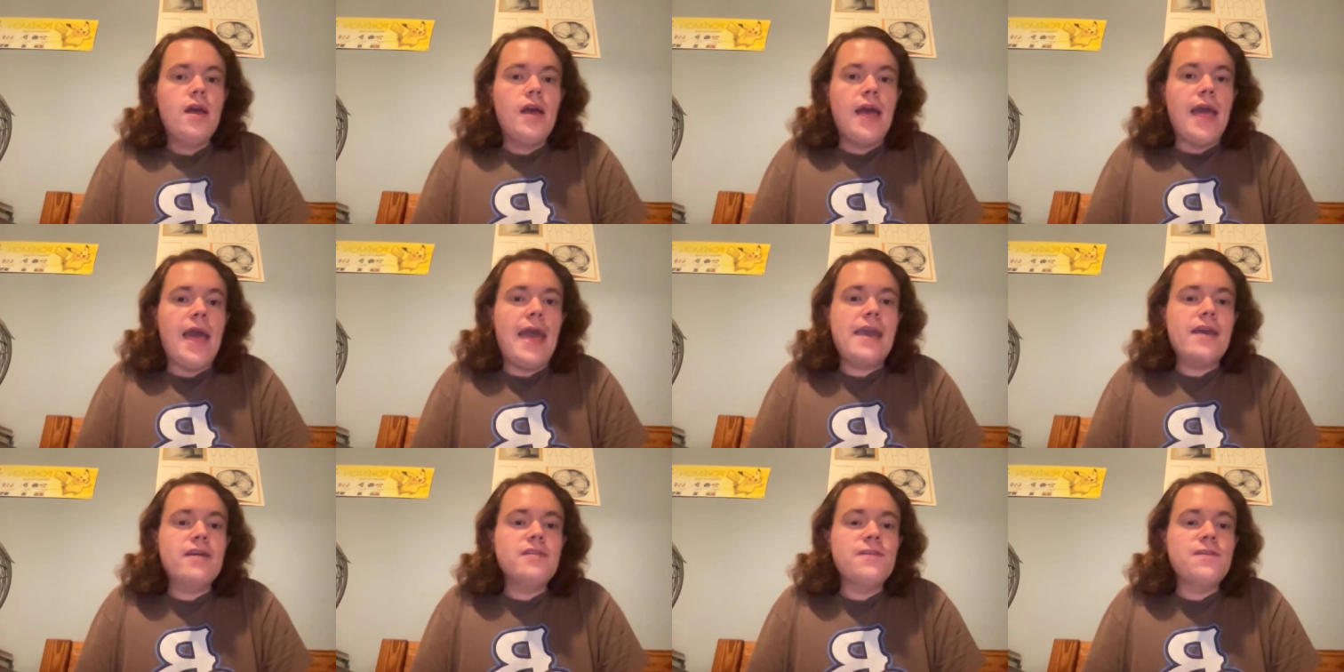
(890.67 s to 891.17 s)

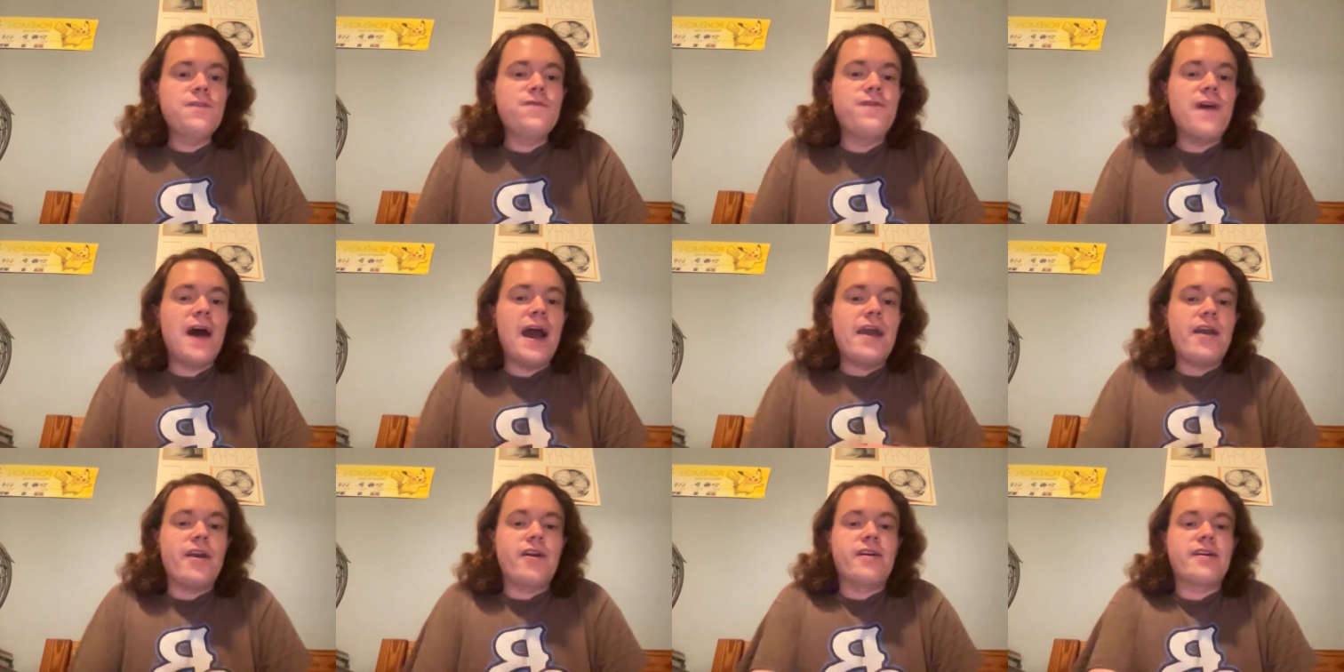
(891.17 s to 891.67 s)
Angle of
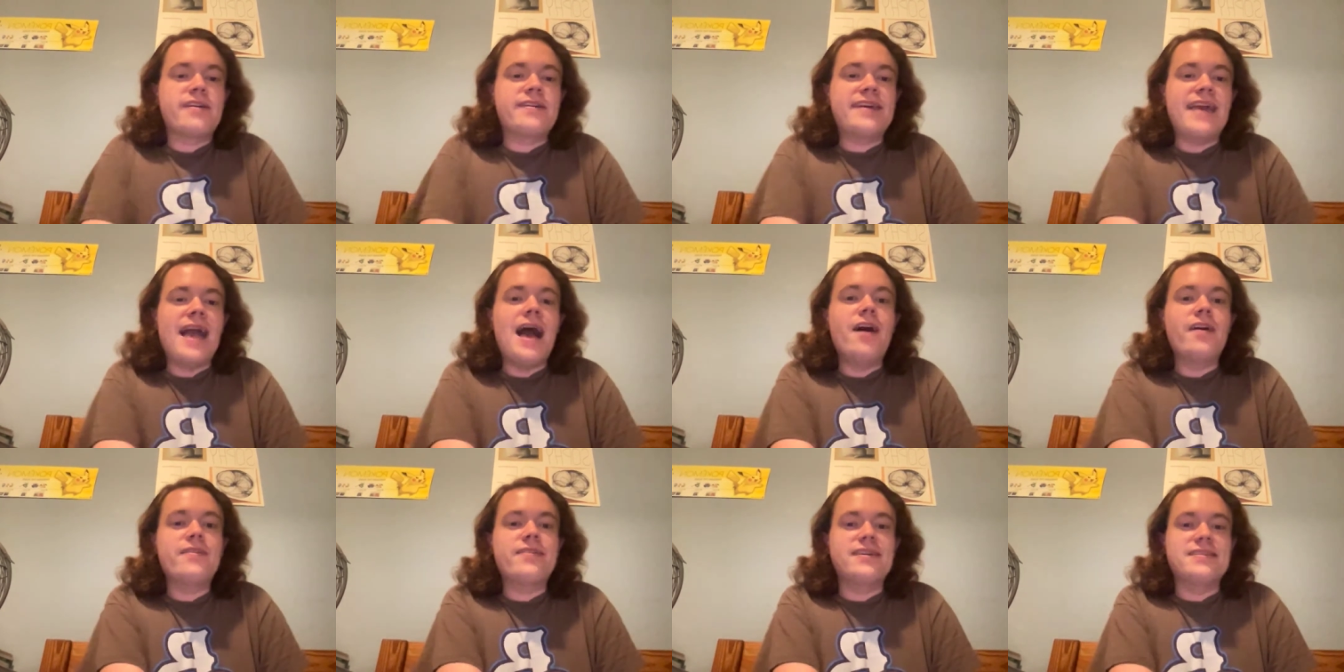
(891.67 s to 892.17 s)
fire.
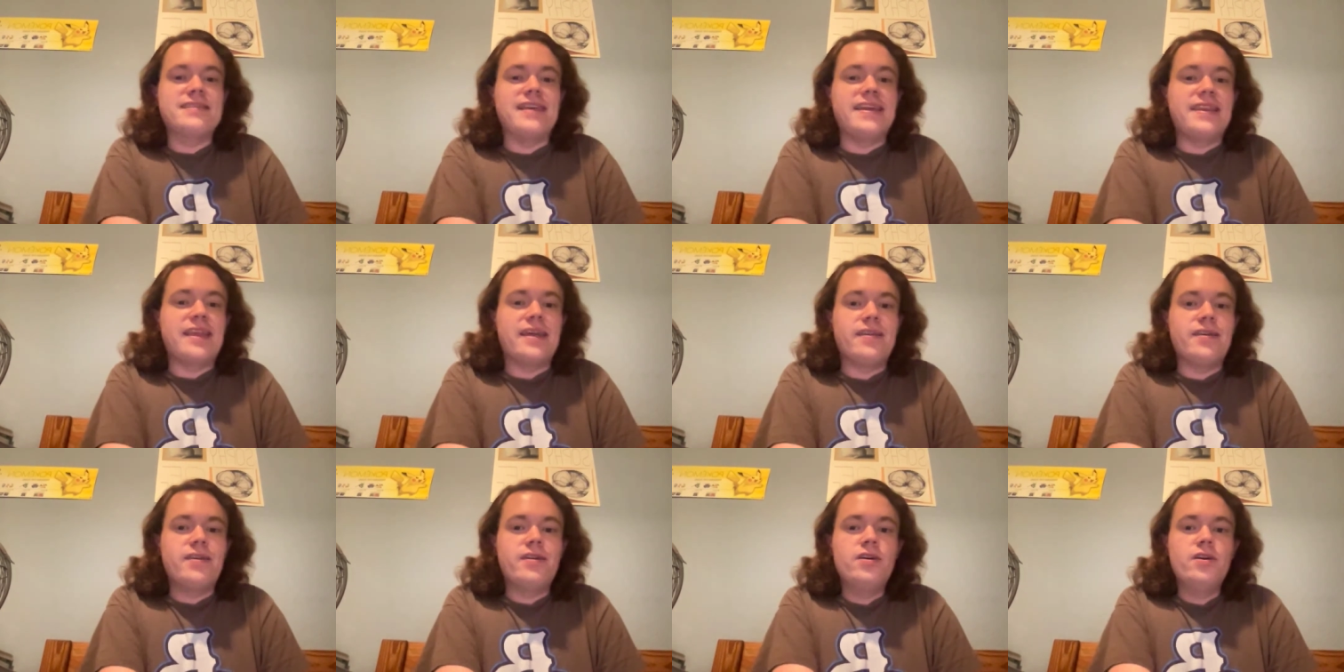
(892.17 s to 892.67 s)

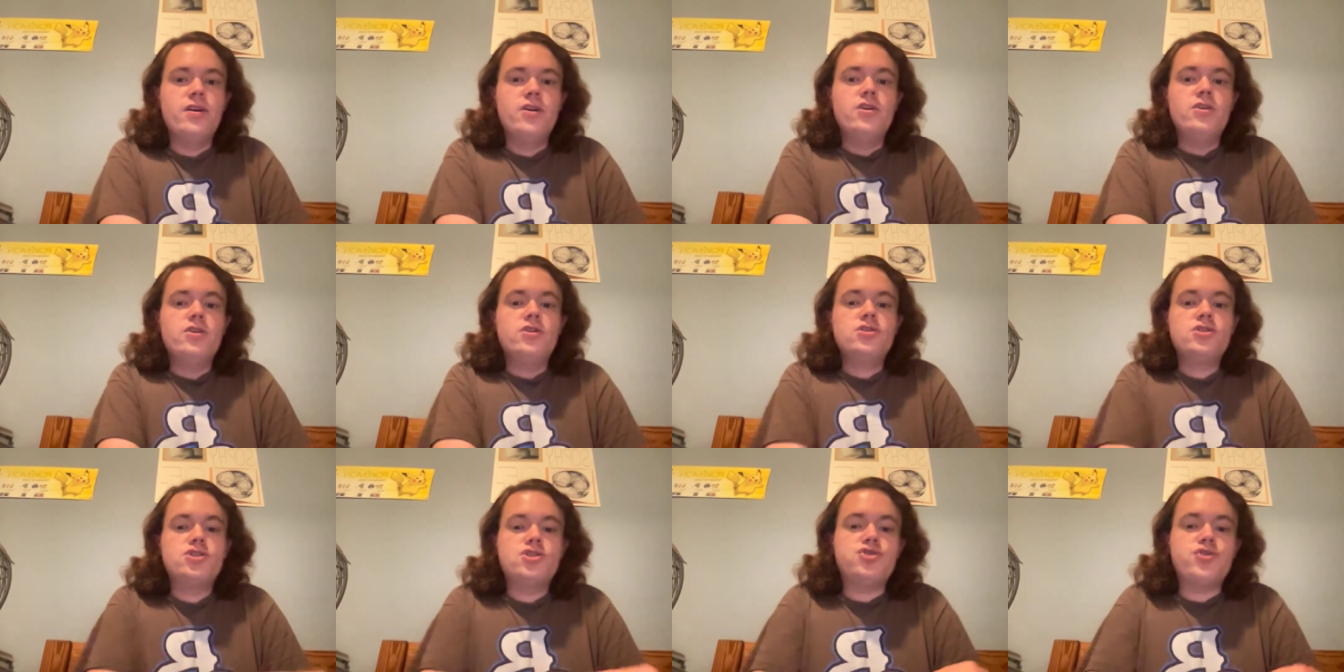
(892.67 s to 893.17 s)
Calculated.
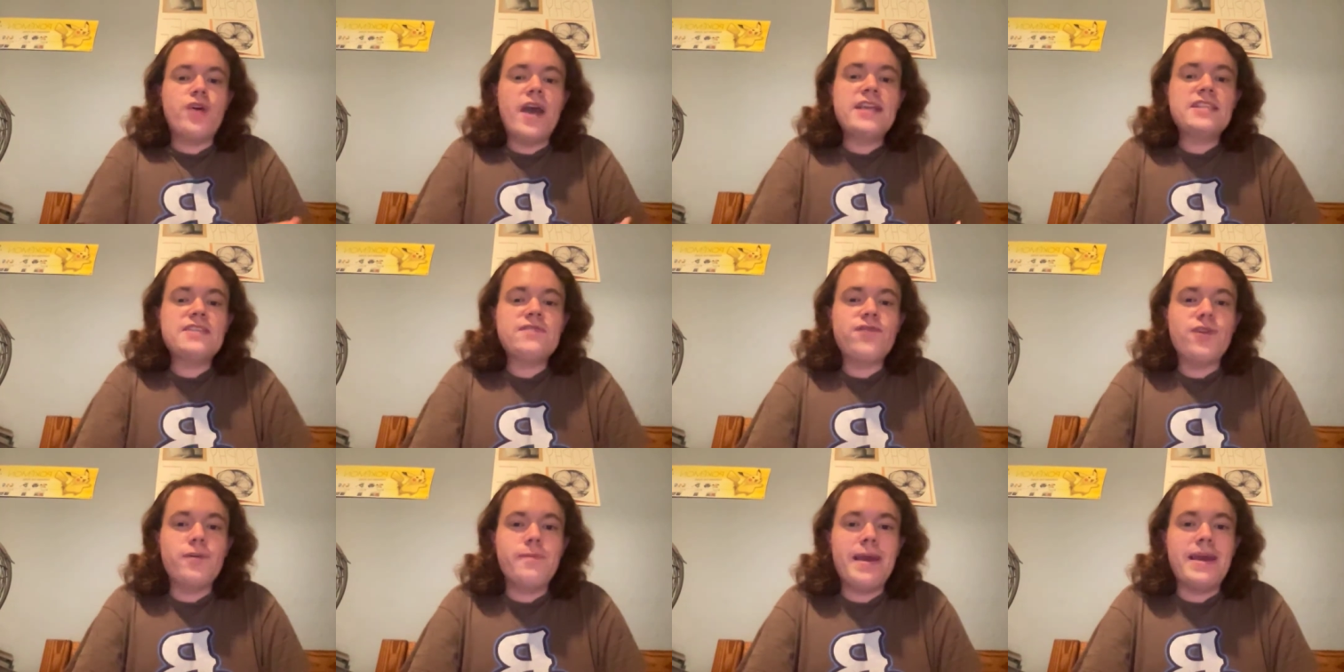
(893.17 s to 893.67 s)

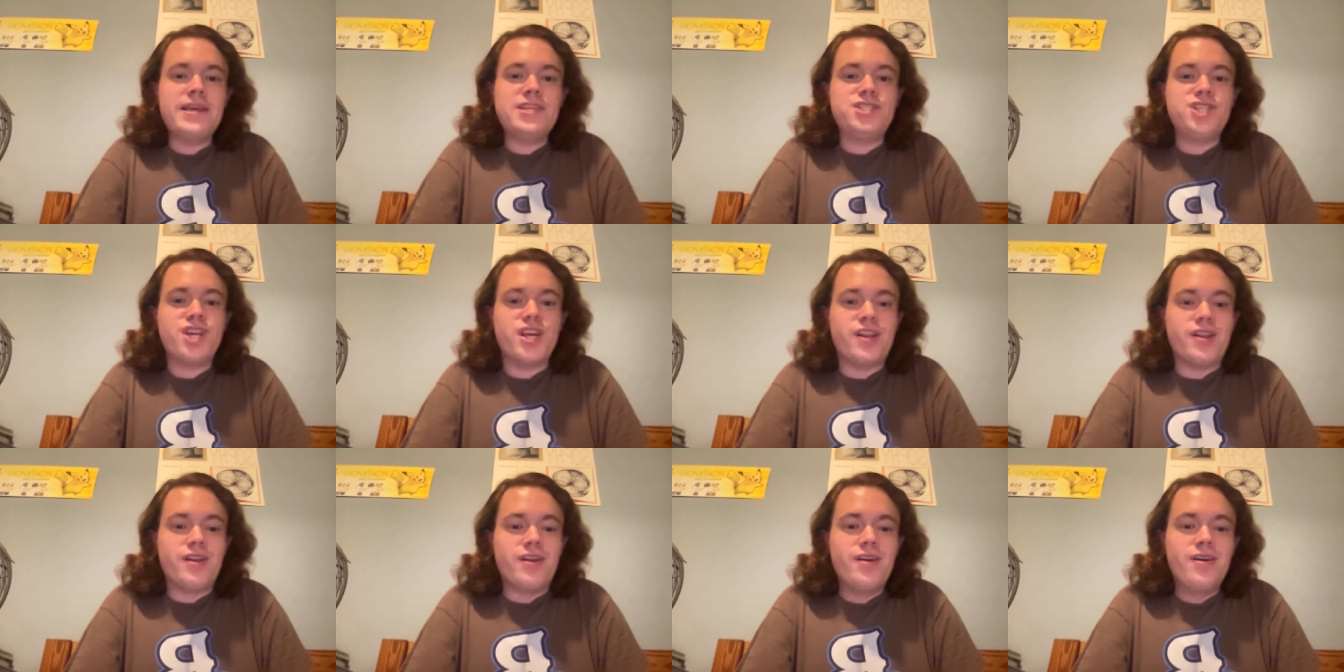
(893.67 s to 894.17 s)

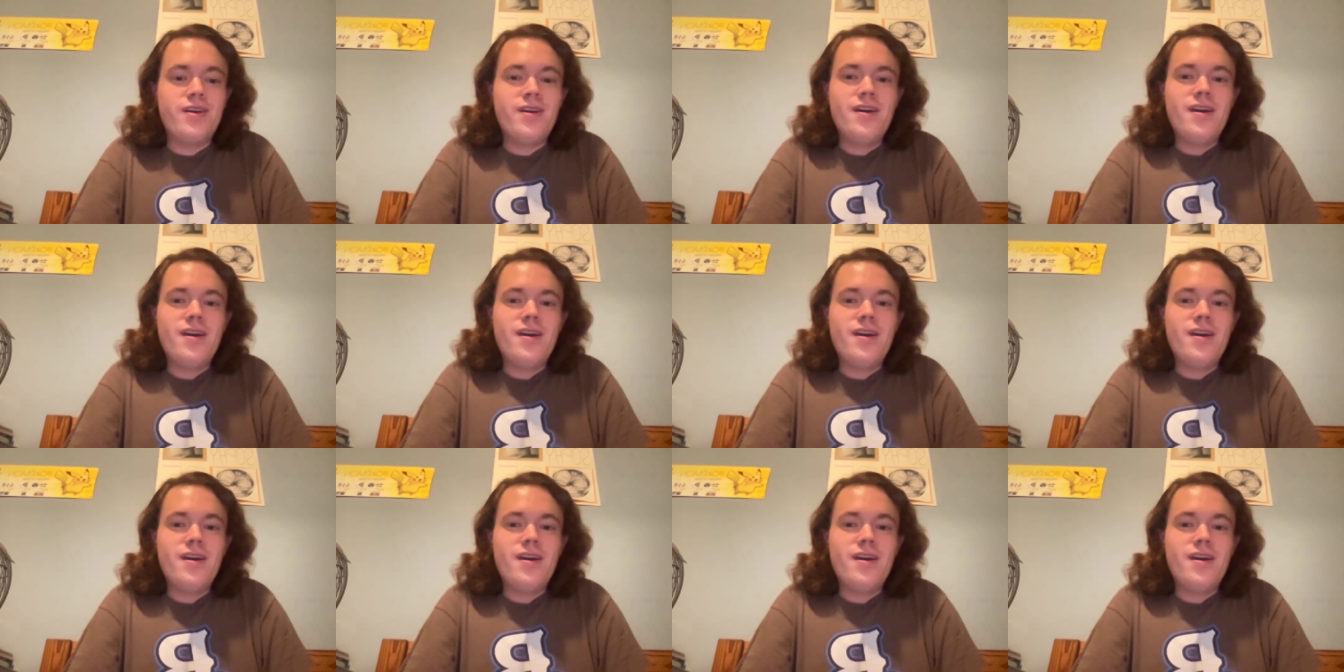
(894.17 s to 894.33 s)
Transformation.